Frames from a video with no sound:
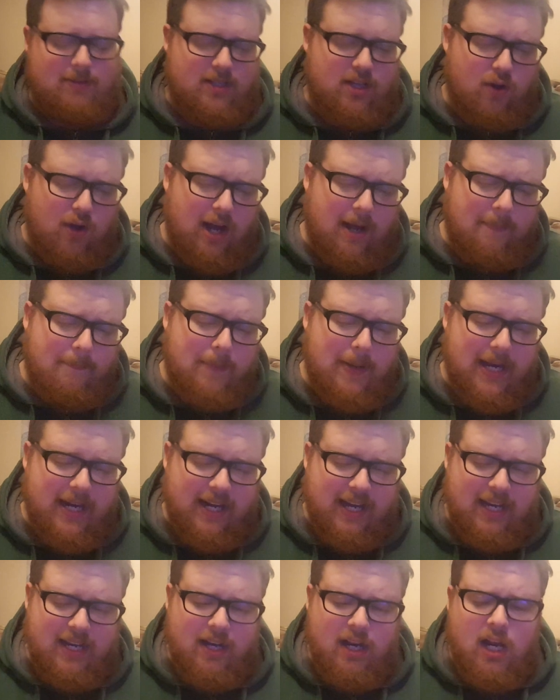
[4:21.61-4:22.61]
So I'm
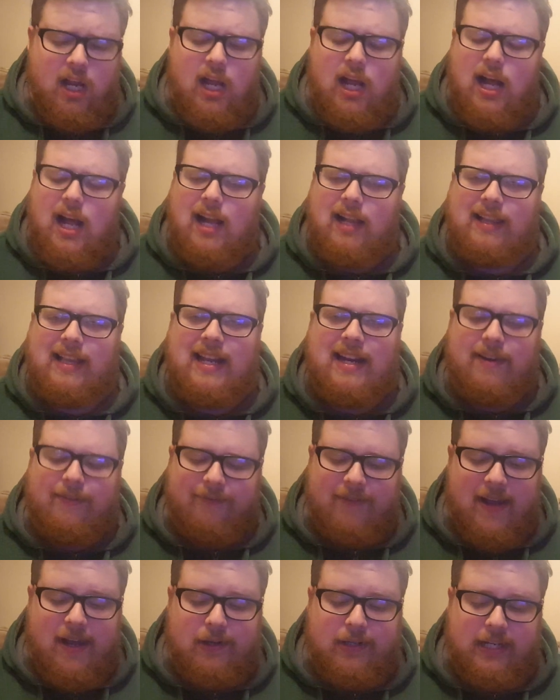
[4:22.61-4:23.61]
picking Atlanta
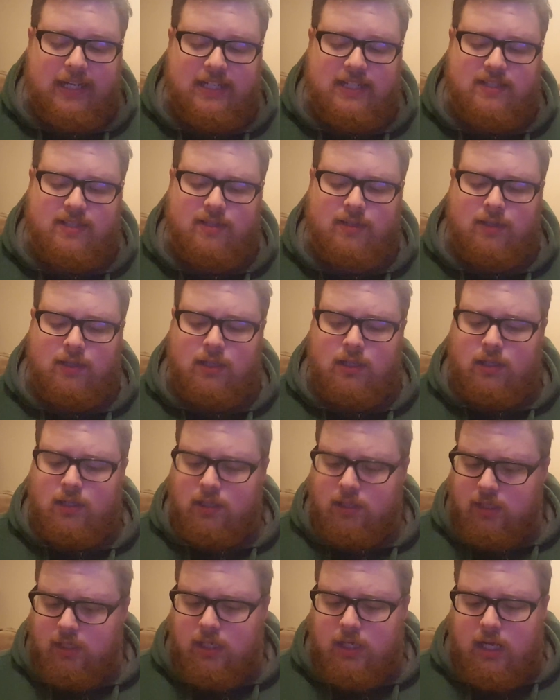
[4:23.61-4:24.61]
Falcons.
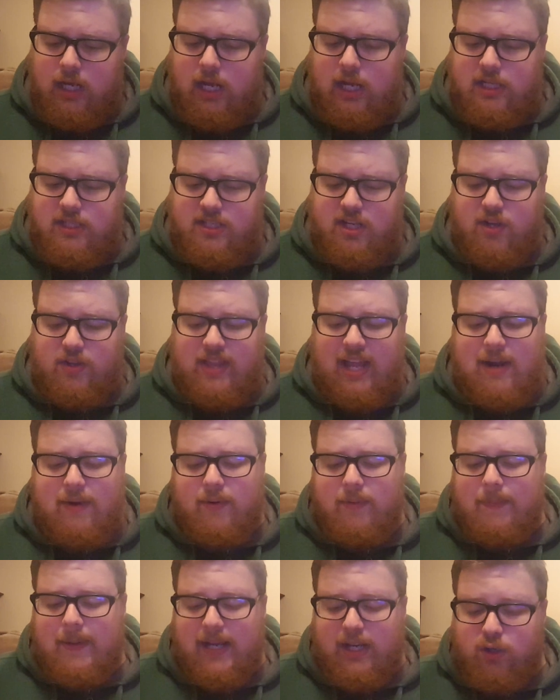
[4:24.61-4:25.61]
So that
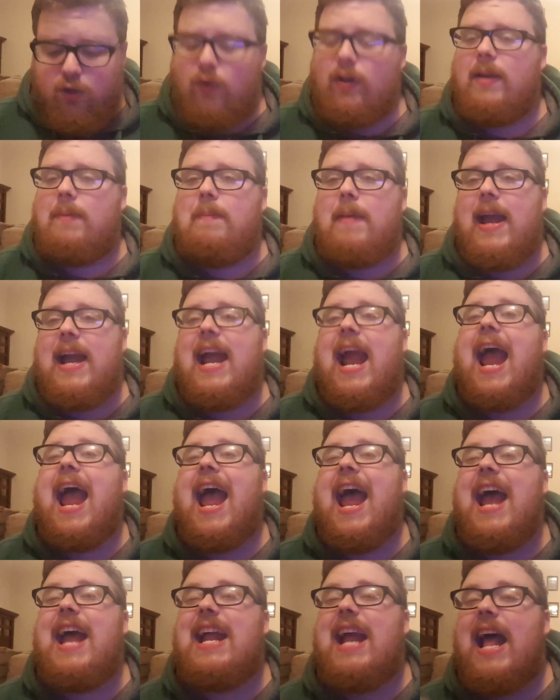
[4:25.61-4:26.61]
would be Green Bay
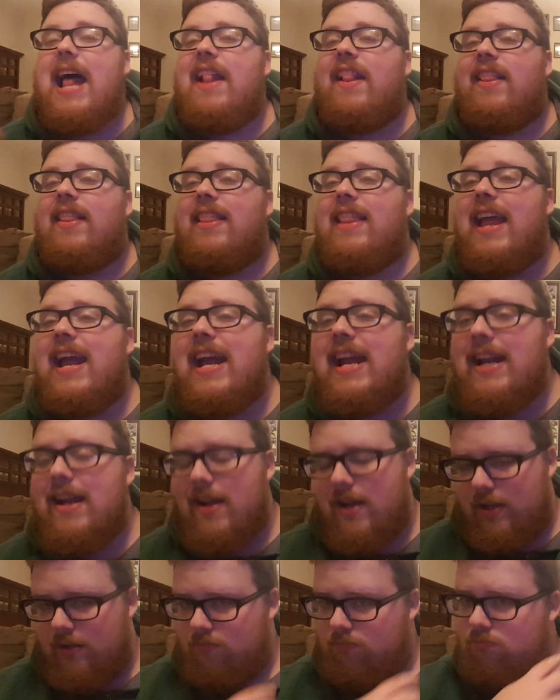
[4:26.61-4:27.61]
at
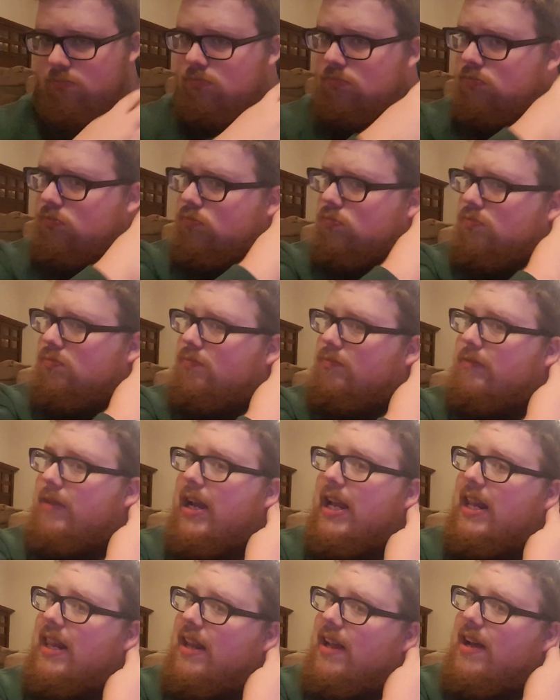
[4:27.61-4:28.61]
Atlanta
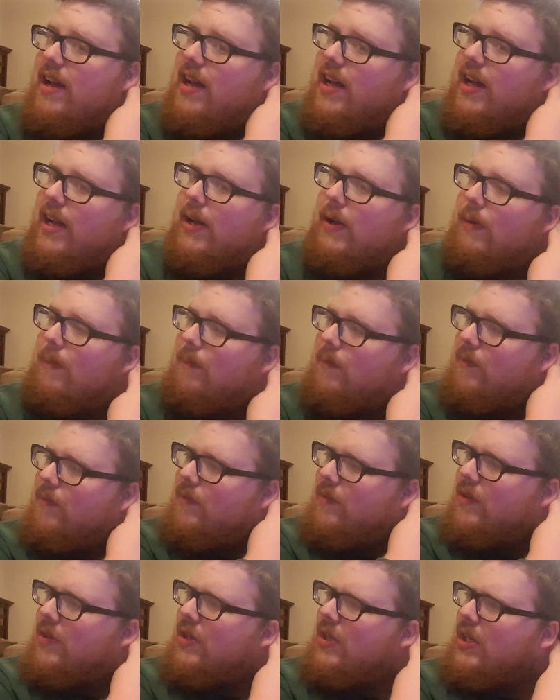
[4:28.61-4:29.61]
in the
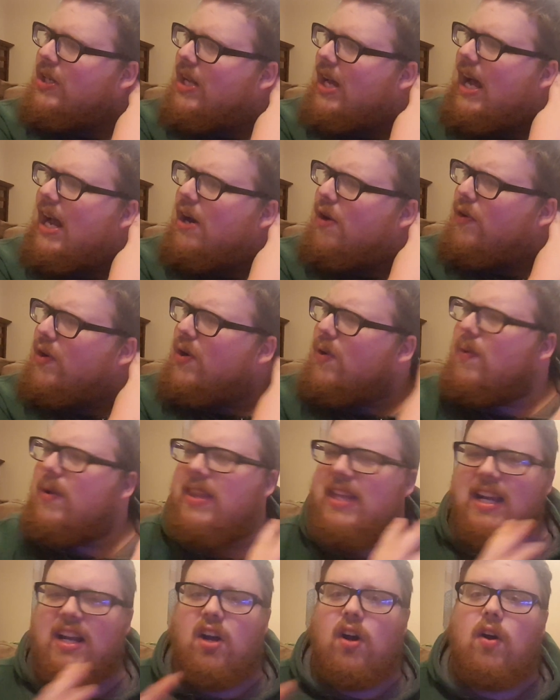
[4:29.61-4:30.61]
I don't know what
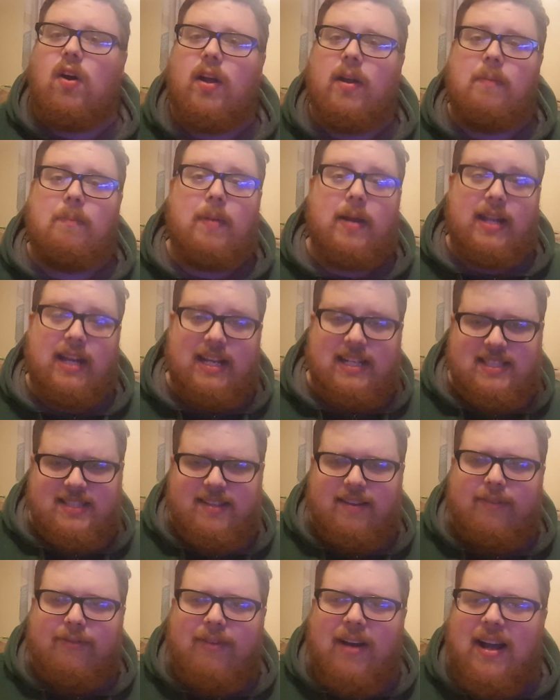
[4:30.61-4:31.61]
they call it, but it's
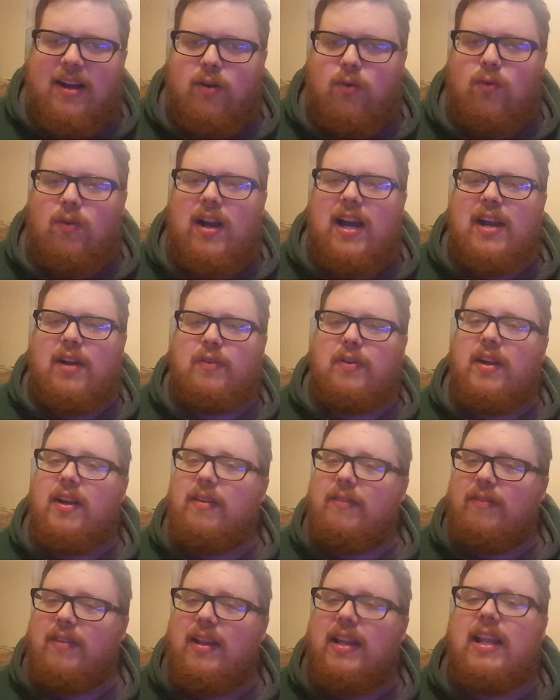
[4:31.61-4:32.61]
the final round
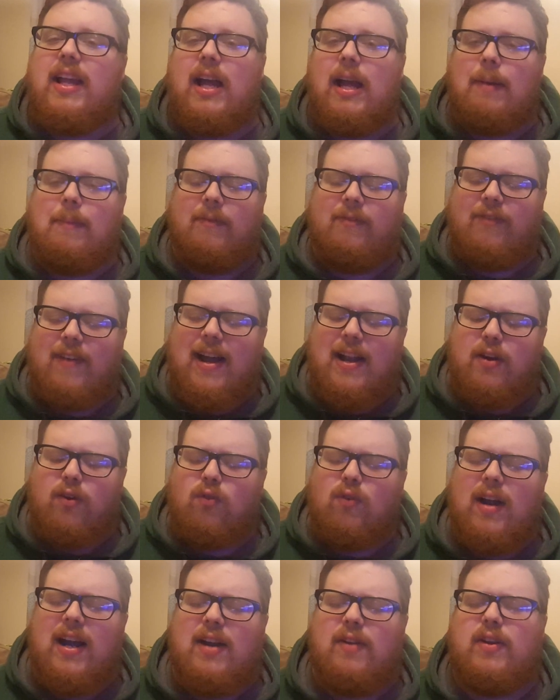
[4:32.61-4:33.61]
of the
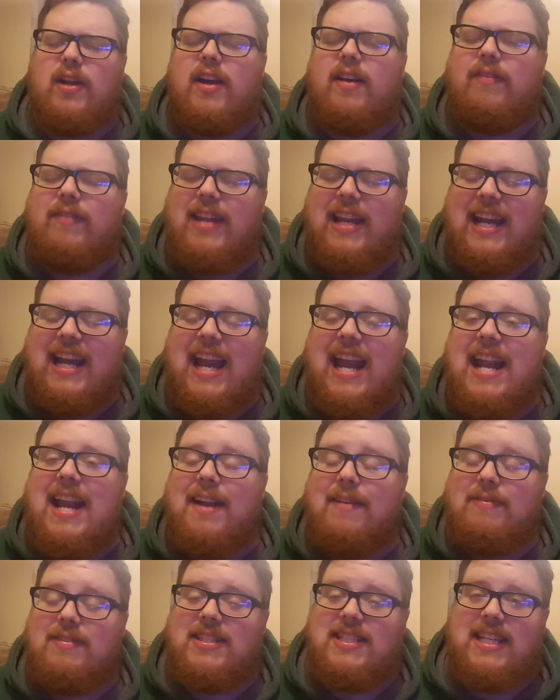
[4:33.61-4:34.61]

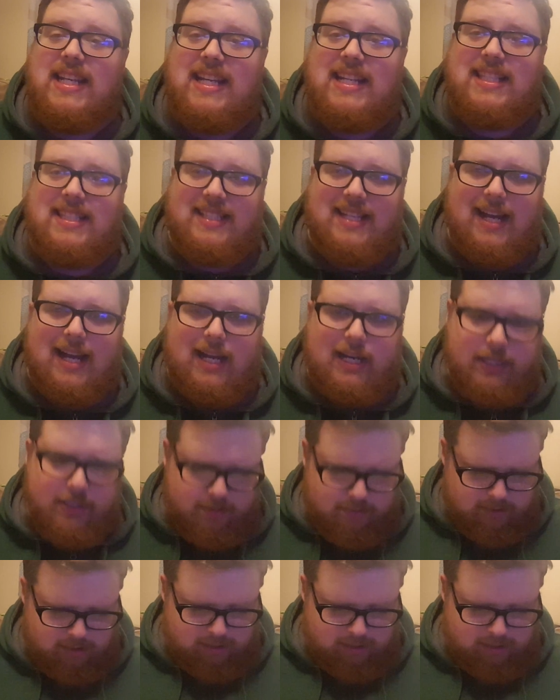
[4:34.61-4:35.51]
NFC side.